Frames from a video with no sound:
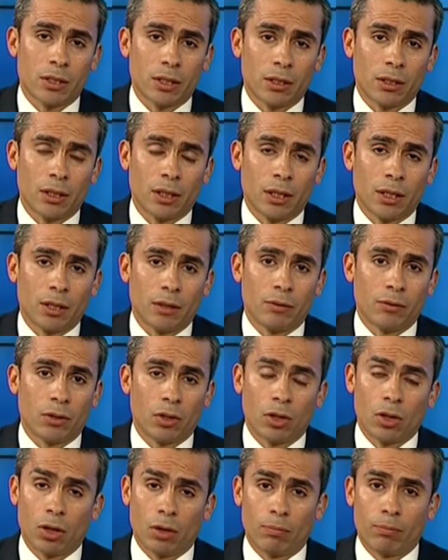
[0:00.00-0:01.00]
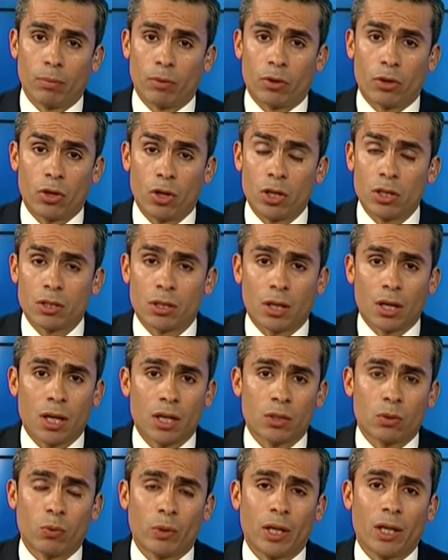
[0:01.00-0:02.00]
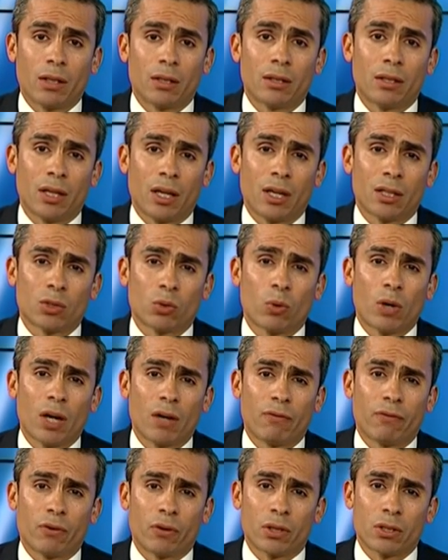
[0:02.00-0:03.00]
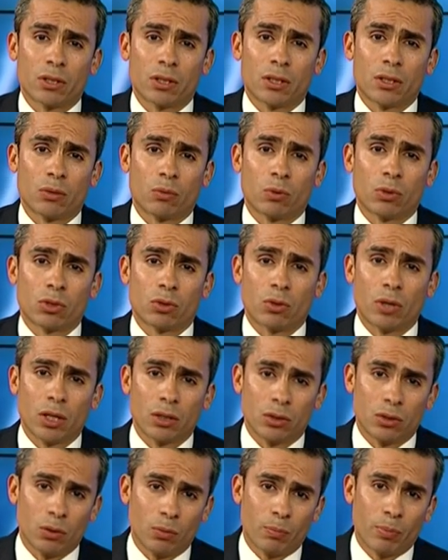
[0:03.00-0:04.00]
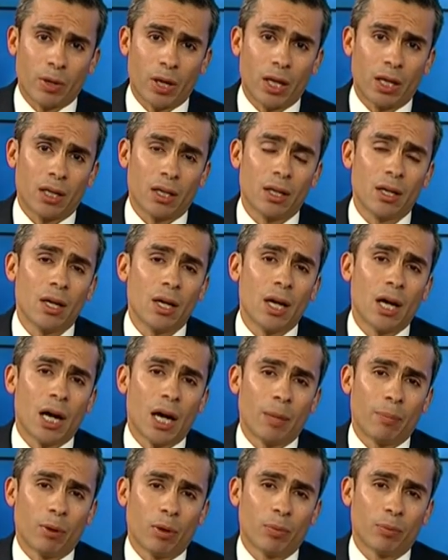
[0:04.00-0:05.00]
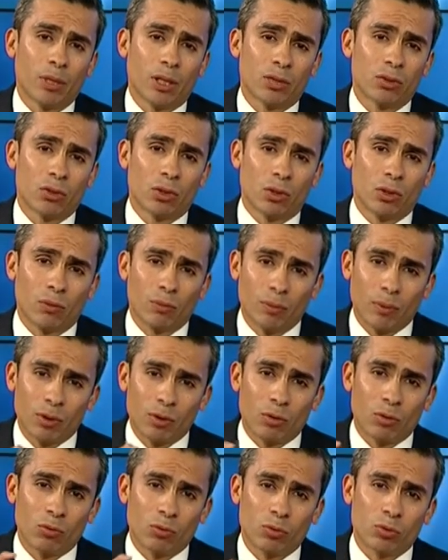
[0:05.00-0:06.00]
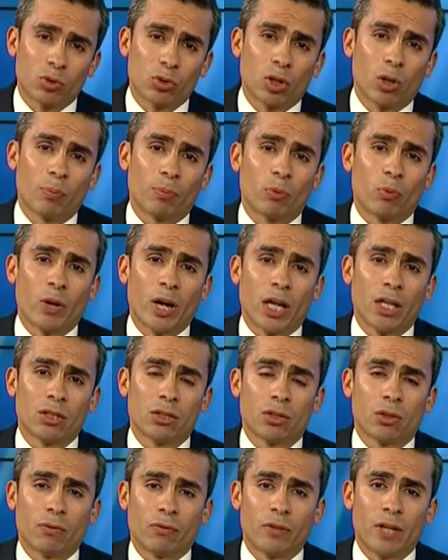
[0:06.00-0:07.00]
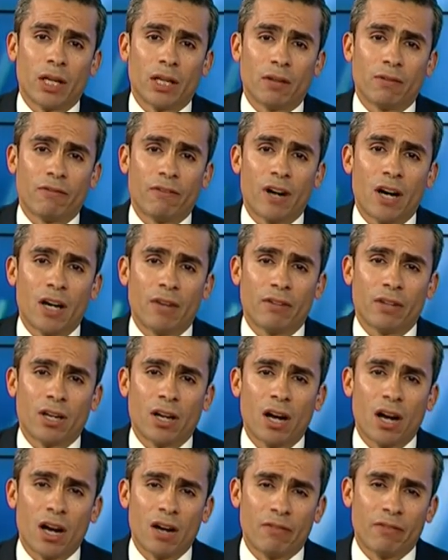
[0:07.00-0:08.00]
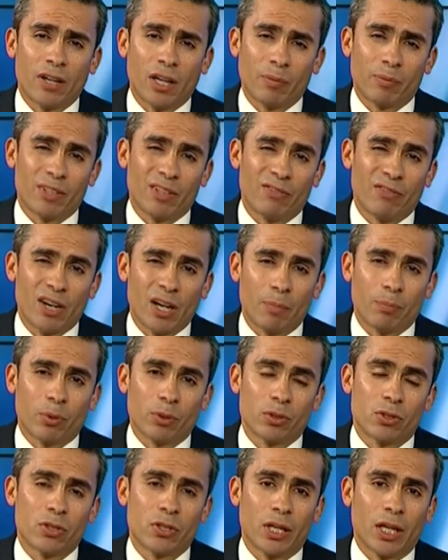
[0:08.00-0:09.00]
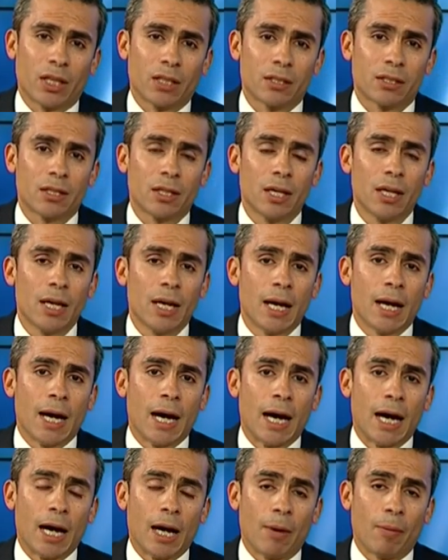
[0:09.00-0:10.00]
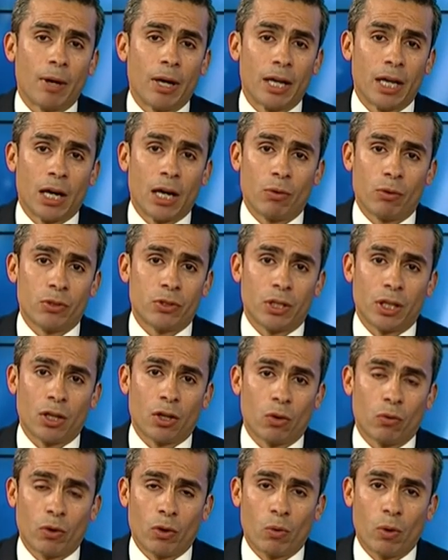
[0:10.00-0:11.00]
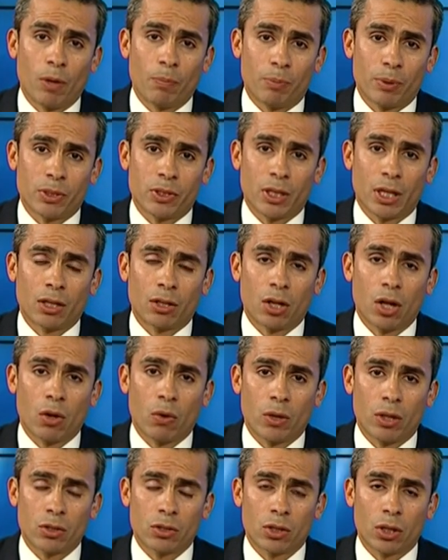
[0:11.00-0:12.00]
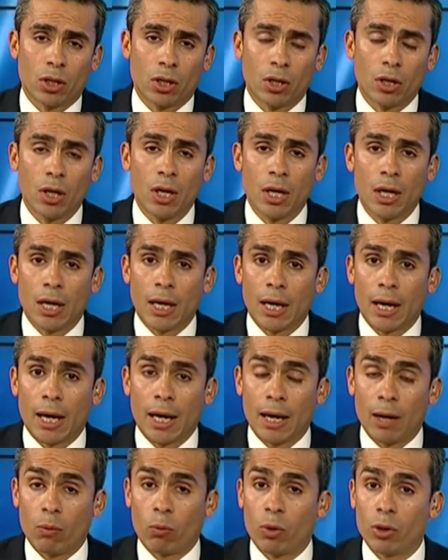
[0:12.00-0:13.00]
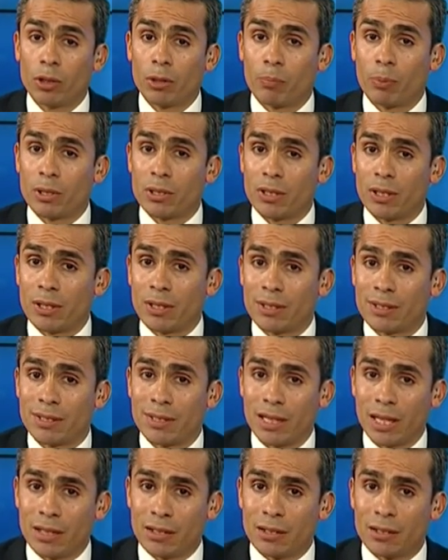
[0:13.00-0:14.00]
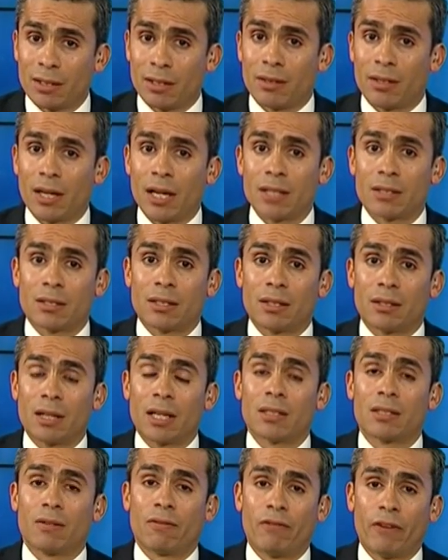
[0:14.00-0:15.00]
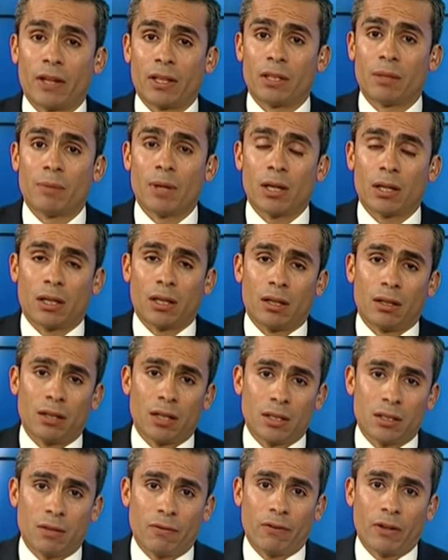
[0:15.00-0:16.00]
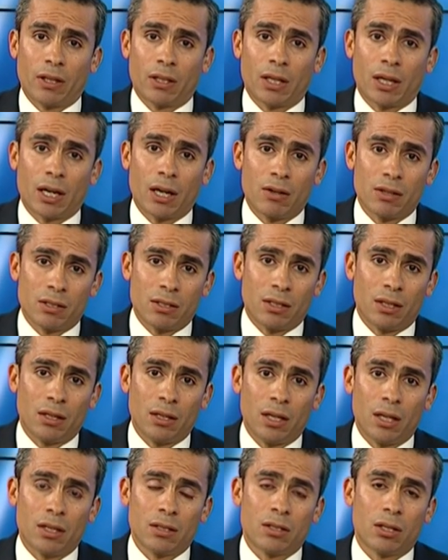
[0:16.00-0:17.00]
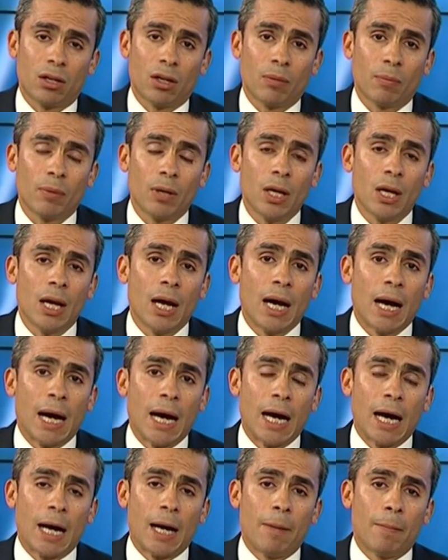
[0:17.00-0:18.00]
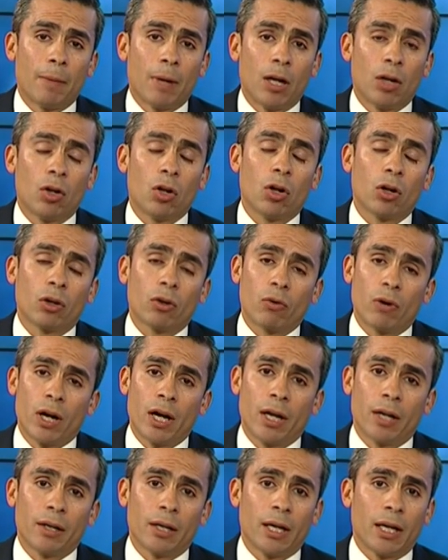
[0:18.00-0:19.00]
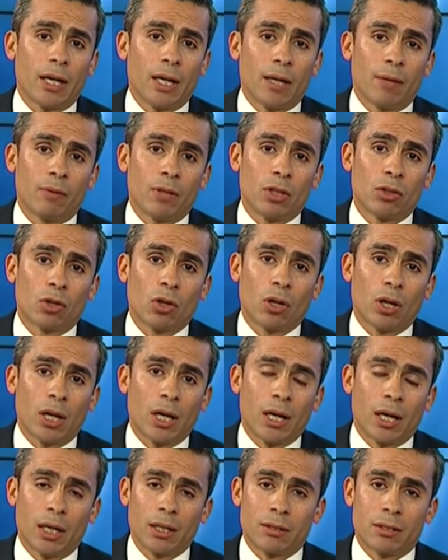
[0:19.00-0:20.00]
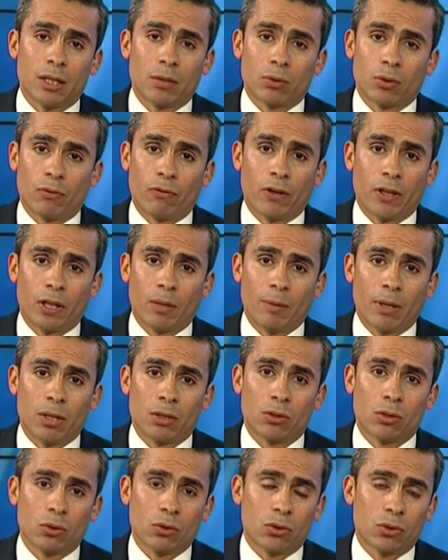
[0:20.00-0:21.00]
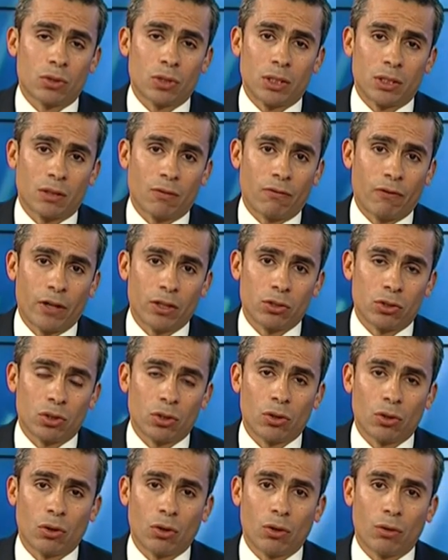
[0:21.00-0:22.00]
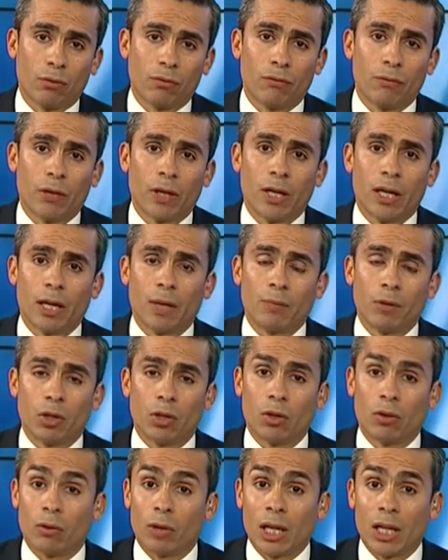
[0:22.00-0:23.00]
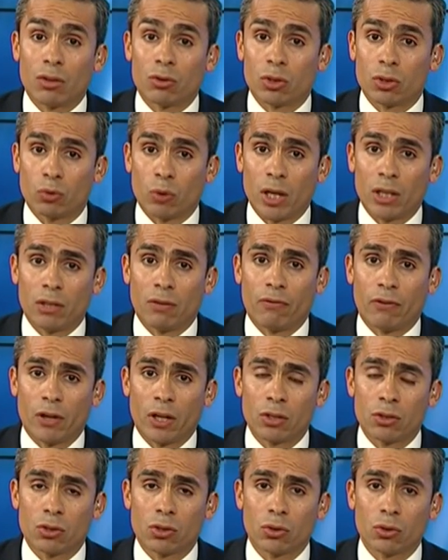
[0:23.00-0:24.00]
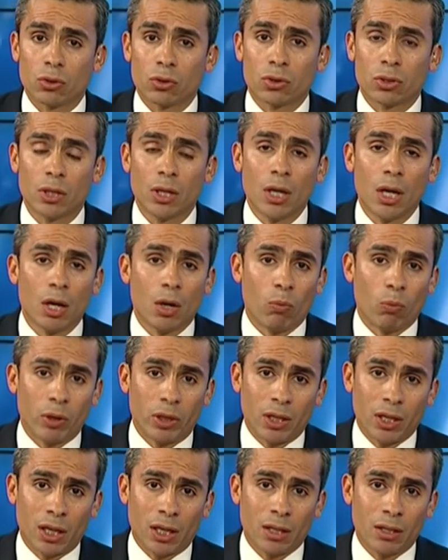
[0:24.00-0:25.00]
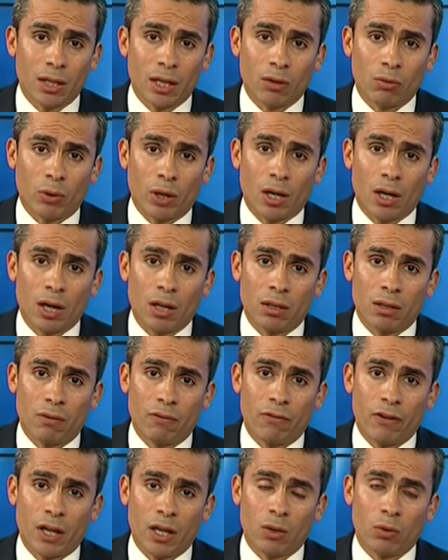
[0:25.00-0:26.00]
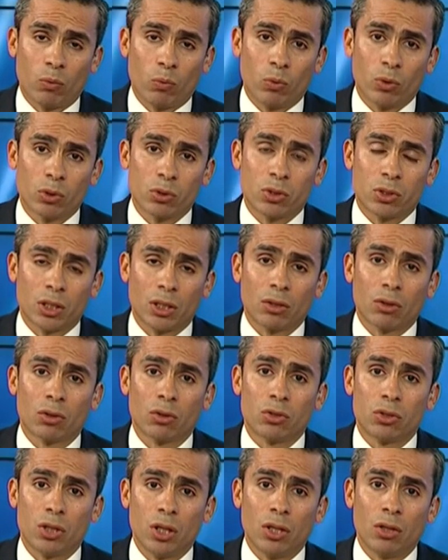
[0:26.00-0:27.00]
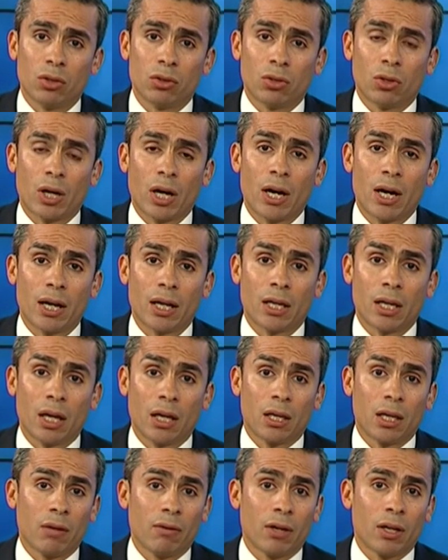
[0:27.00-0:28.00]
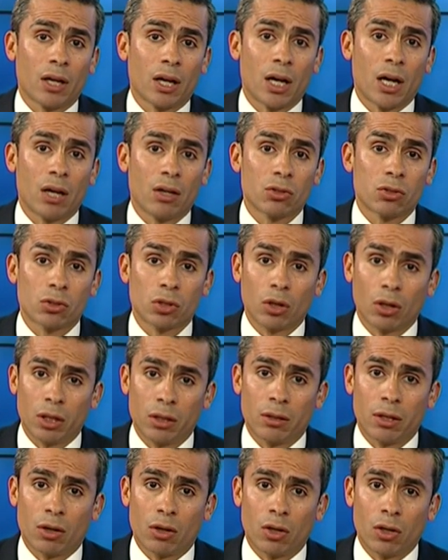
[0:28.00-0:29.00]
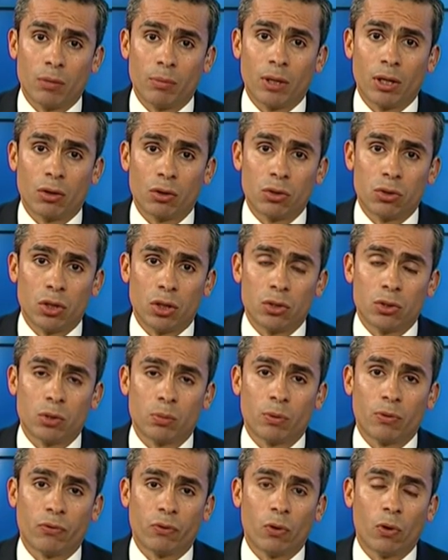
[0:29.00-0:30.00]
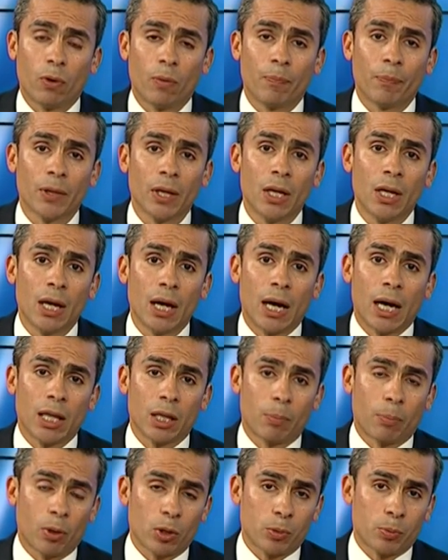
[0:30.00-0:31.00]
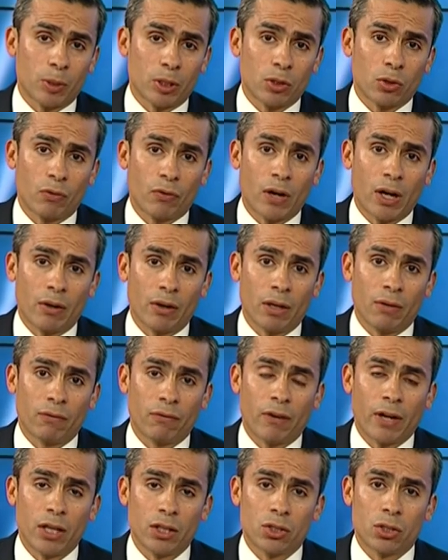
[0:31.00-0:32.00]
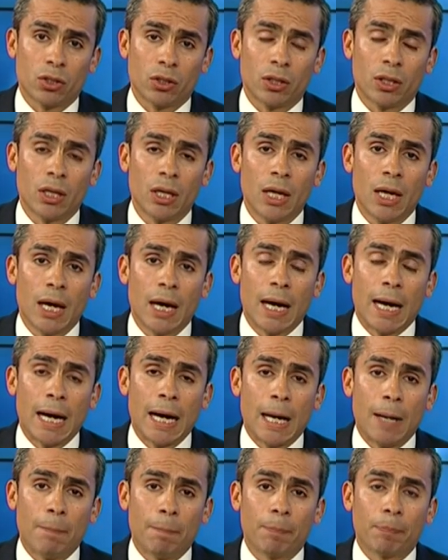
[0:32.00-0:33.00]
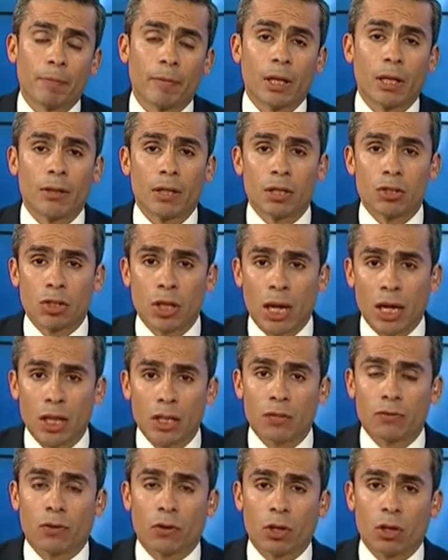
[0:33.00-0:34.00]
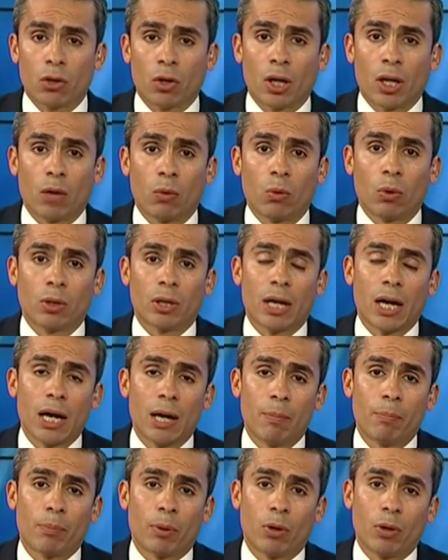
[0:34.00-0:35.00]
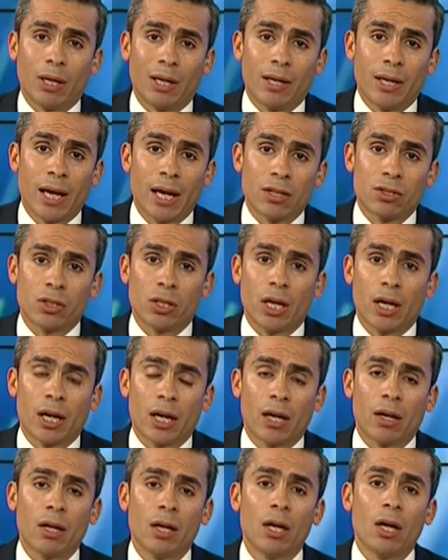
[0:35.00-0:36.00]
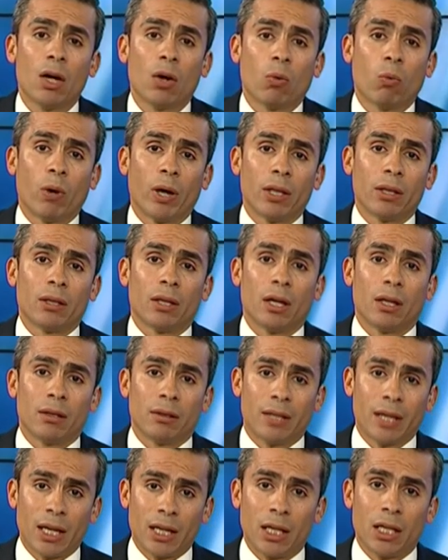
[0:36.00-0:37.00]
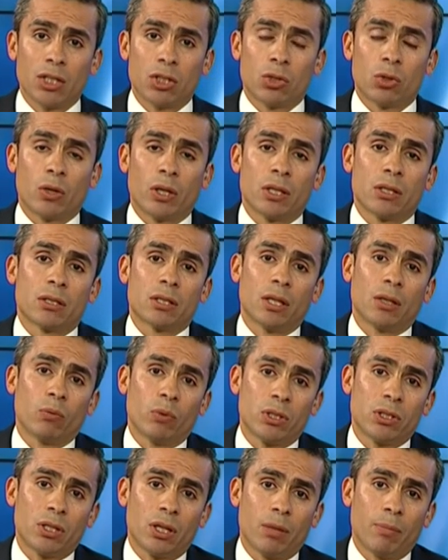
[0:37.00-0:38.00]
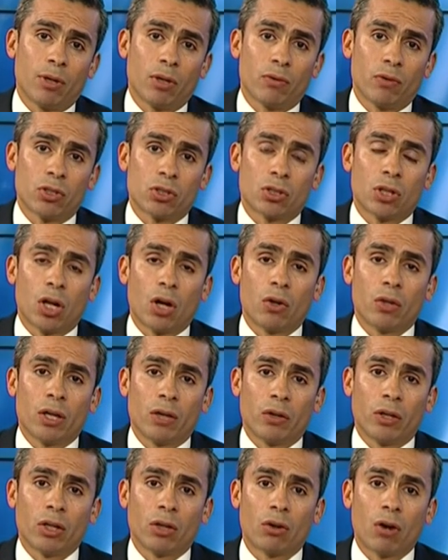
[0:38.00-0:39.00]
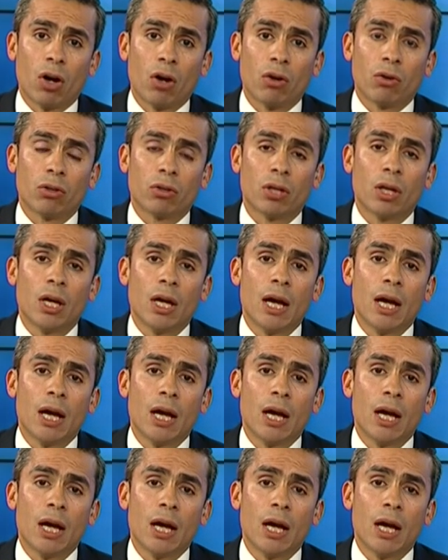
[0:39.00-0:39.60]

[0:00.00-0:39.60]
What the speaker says: And then, you know, Thursday last week, DXY, for instance, was trying to break above that sort of top range of 95.5, 95.6. And now we've seen it over 1% lower. So what the president says does affect the market and does affect the currency in near term. Longer run, the dollar in terms of fundamentals is a function of you know, interest rate differentials. We think in that regard the Fed will still continue to hike given how solid the economy continues to perform and the prospects of high inflation. The challenge for the dollar will come probably next year when debt issuance and we see a bit of a slowdown in growth.